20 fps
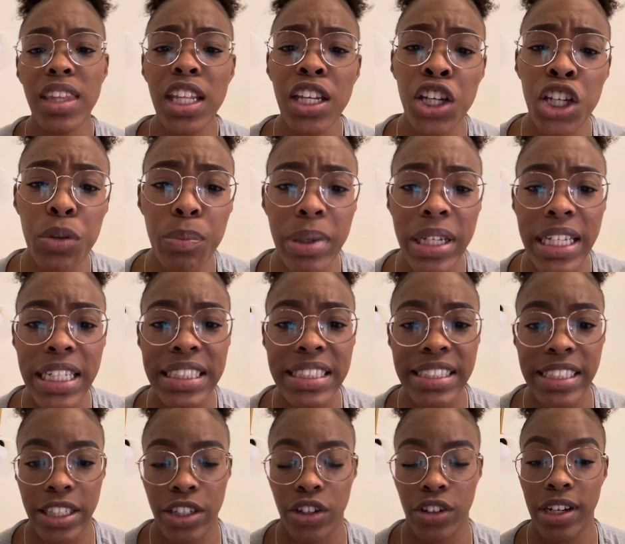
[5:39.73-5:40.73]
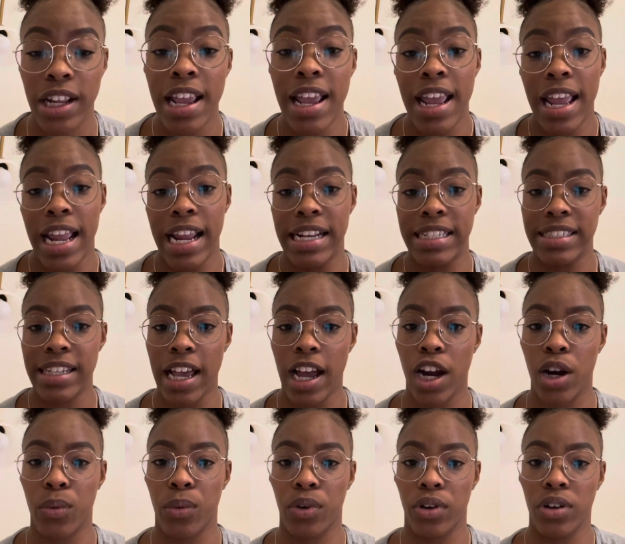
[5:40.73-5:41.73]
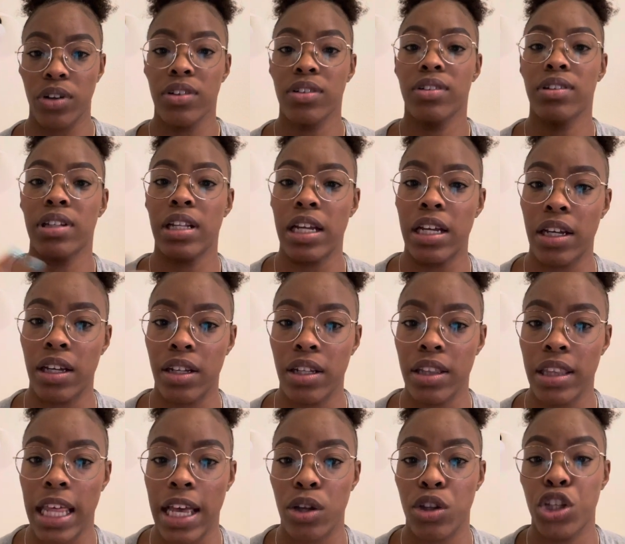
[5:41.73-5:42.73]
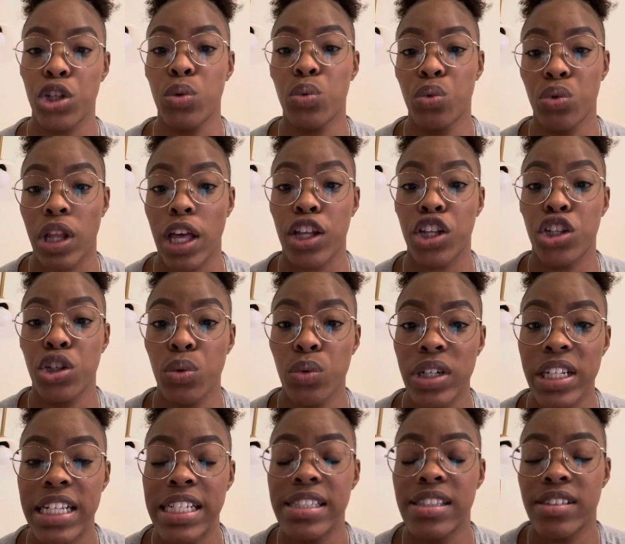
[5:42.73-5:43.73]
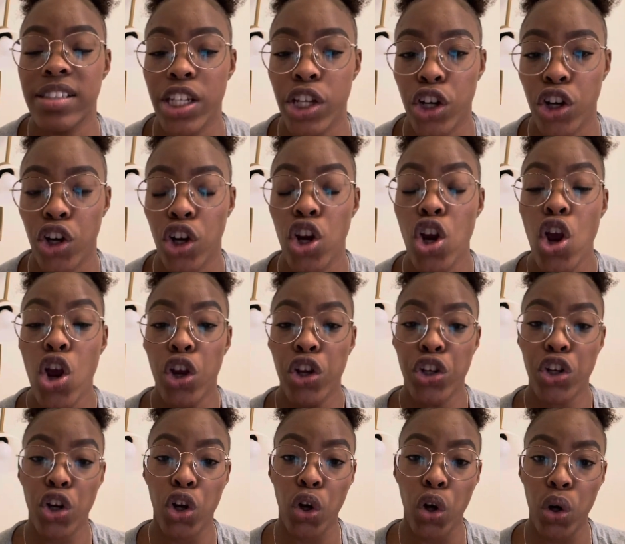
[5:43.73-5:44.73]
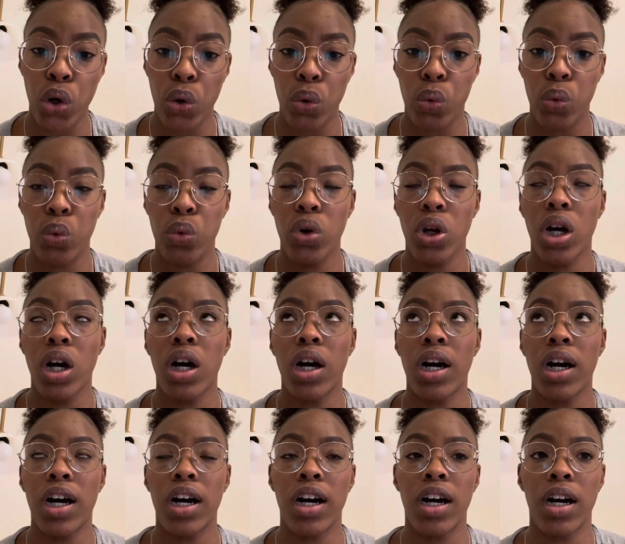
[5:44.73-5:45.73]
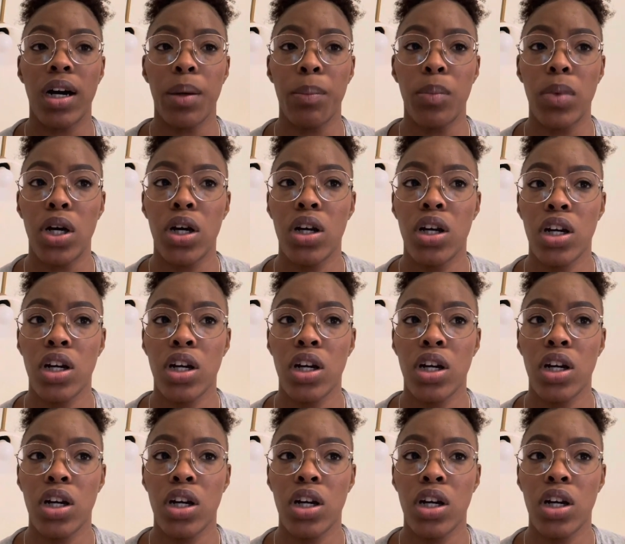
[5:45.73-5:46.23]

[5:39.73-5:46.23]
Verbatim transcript: could be considered a tower uh, that you that you would consider your own um